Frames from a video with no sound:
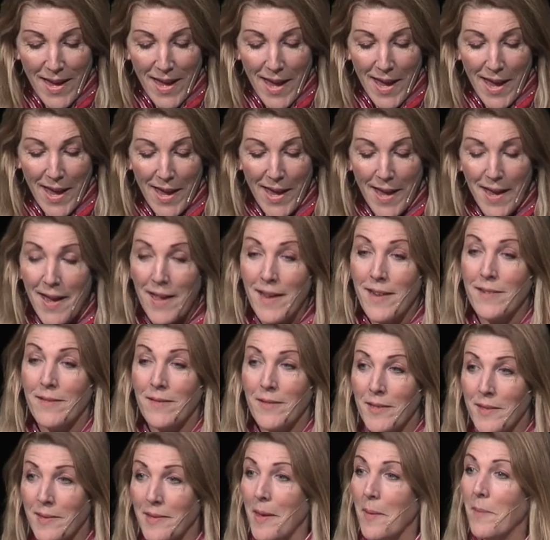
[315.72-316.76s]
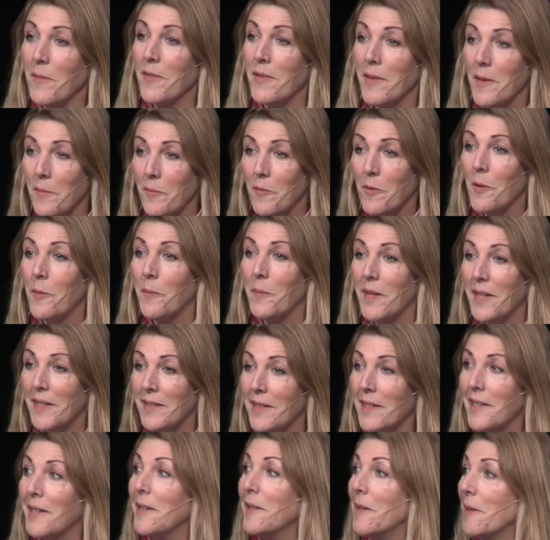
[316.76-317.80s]
And some of them will be
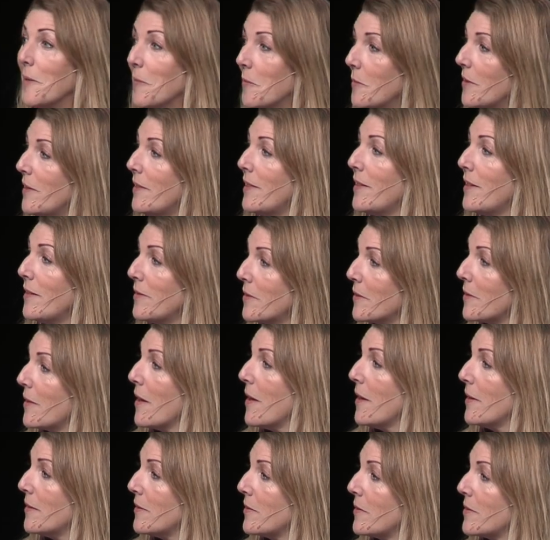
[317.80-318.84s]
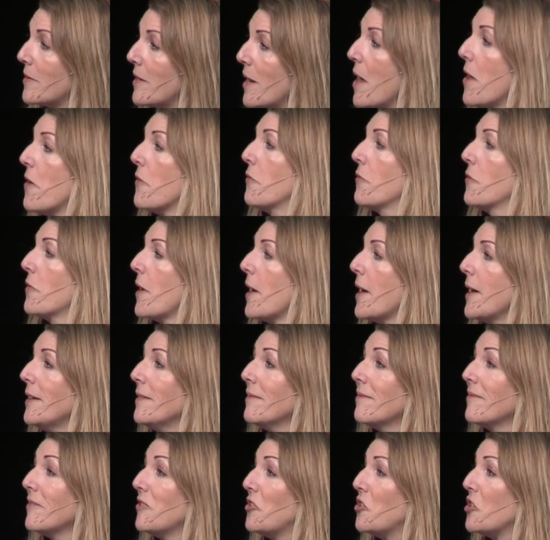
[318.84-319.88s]
dealing with this kind of stuff,
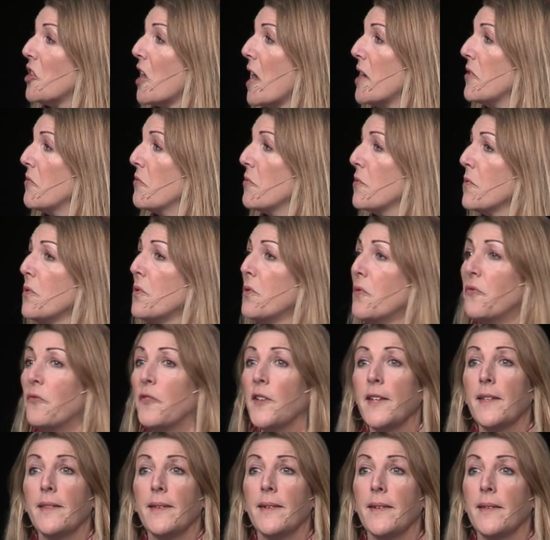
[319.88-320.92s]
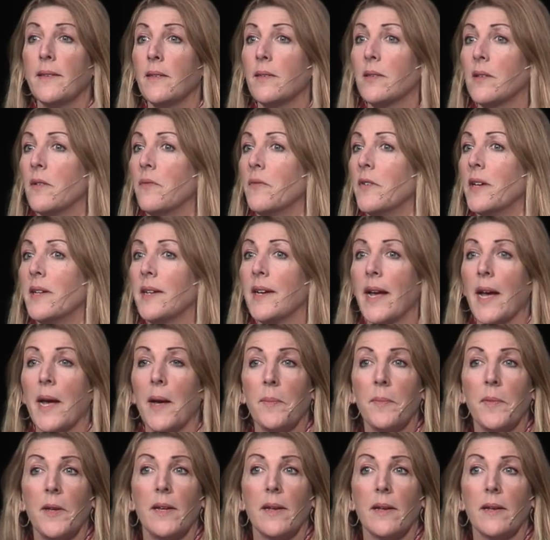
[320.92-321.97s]
right? General feelings of
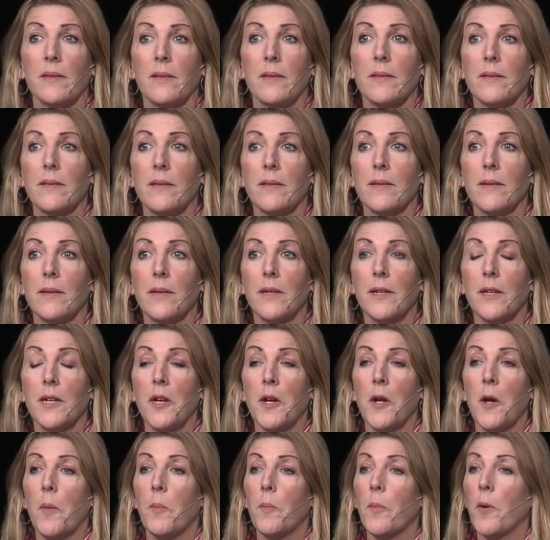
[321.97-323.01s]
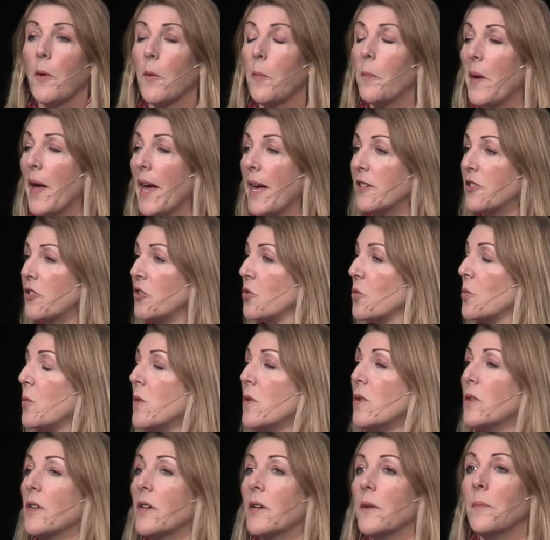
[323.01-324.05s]
unhappiness
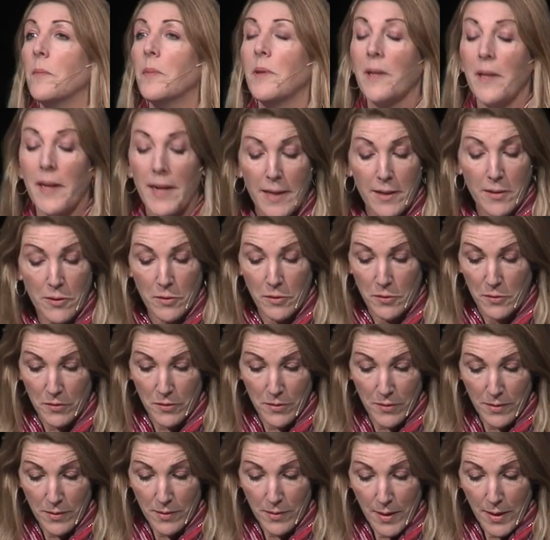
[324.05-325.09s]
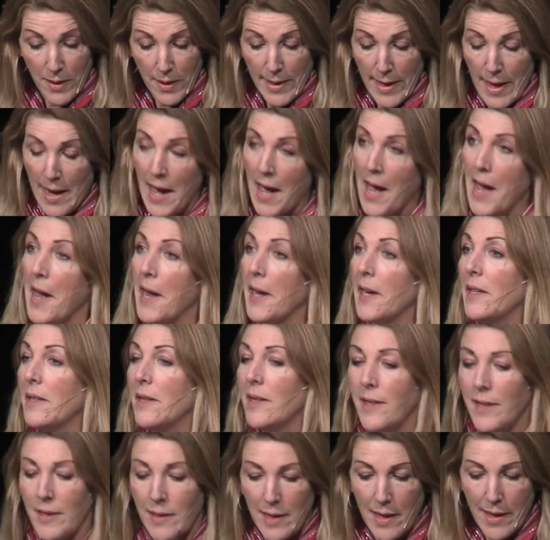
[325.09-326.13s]
perpetual complainers,
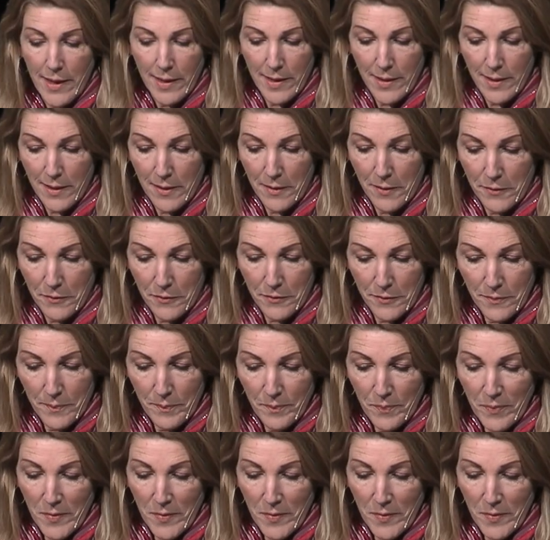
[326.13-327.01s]
highly negative,